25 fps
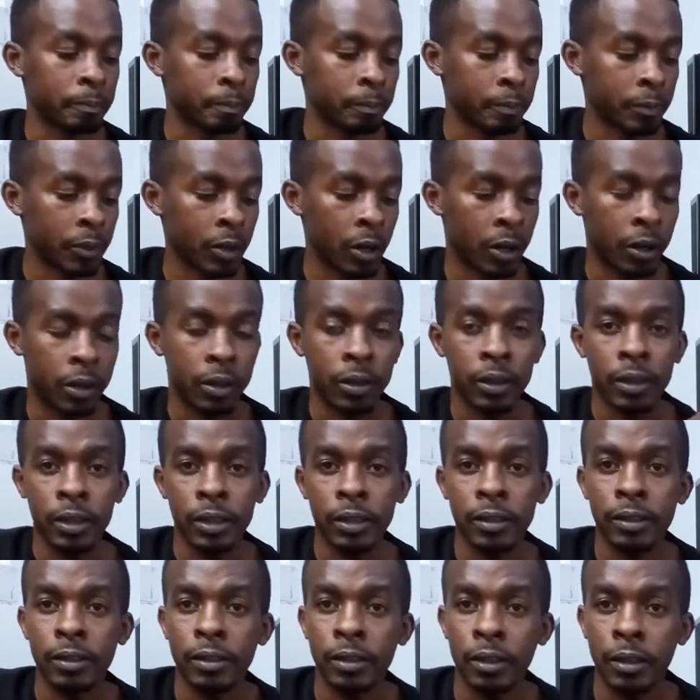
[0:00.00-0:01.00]
Yeah,
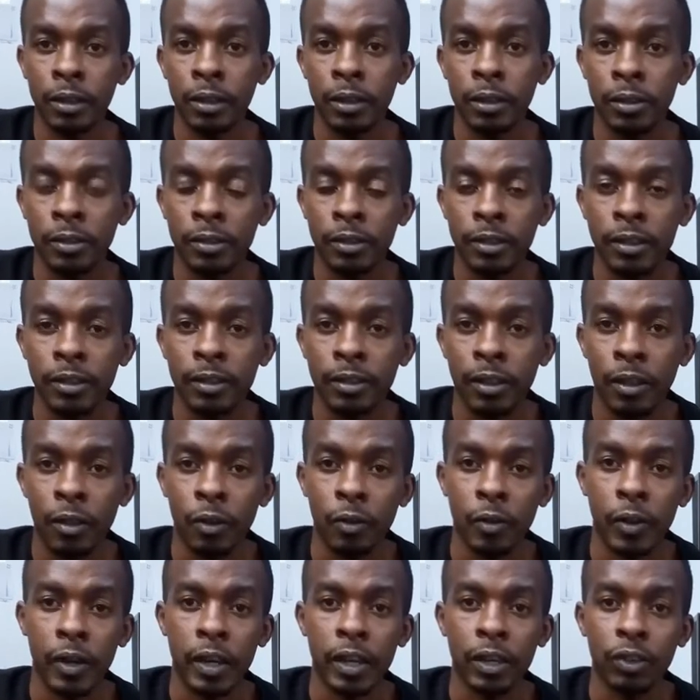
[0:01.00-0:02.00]
let's see each other on
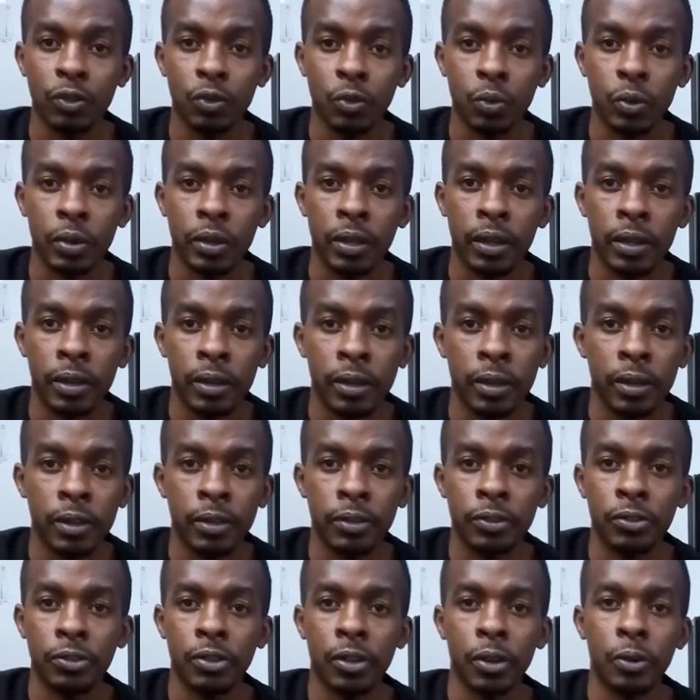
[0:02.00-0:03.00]
the next one.
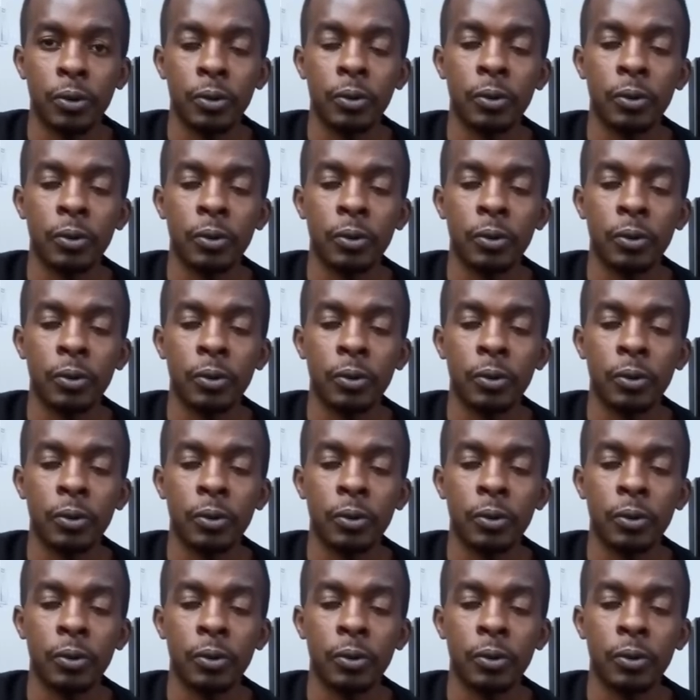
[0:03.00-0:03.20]
Ciao.